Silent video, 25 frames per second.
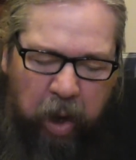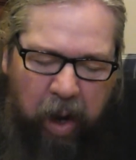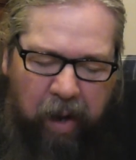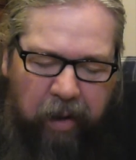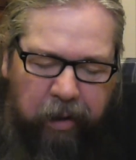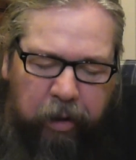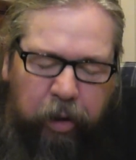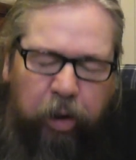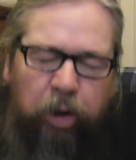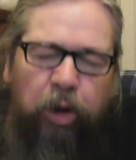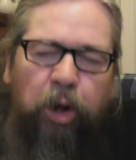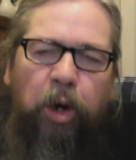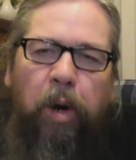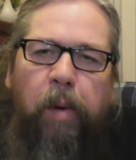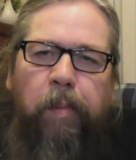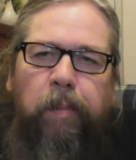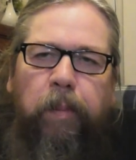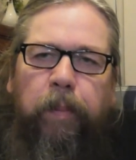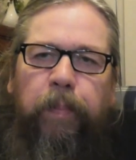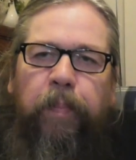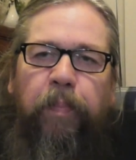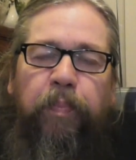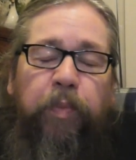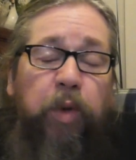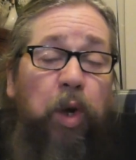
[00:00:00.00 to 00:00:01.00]
So,
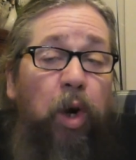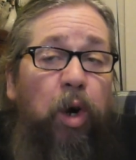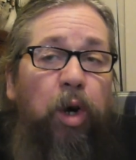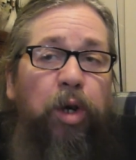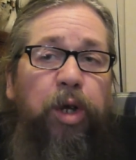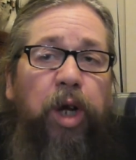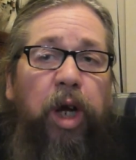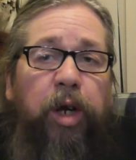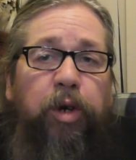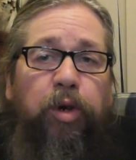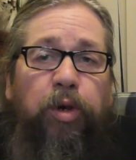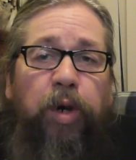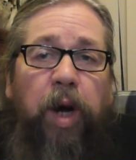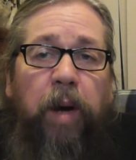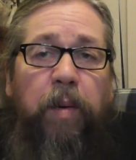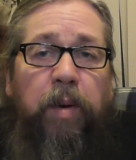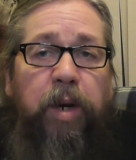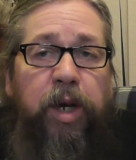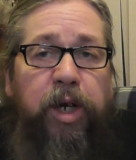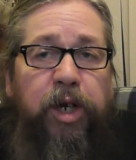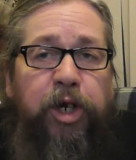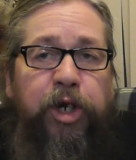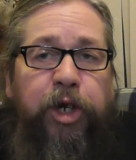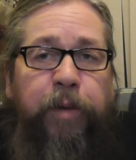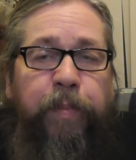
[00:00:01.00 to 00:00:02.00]
on that note, I'm
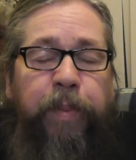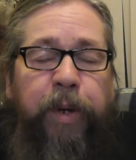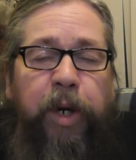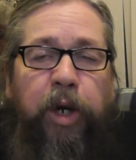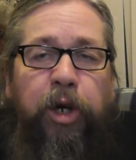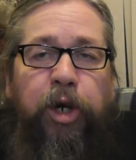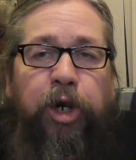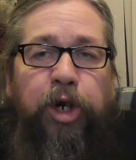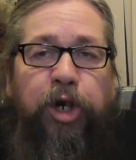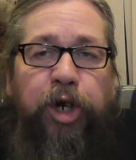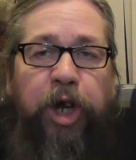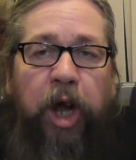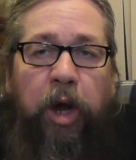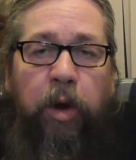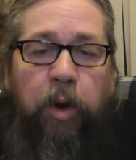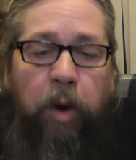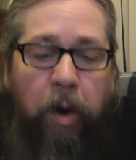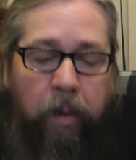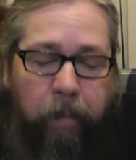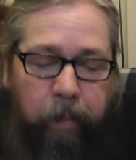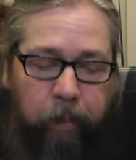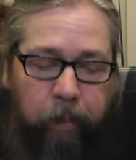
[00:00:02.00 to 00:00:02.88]
going to disappear just now.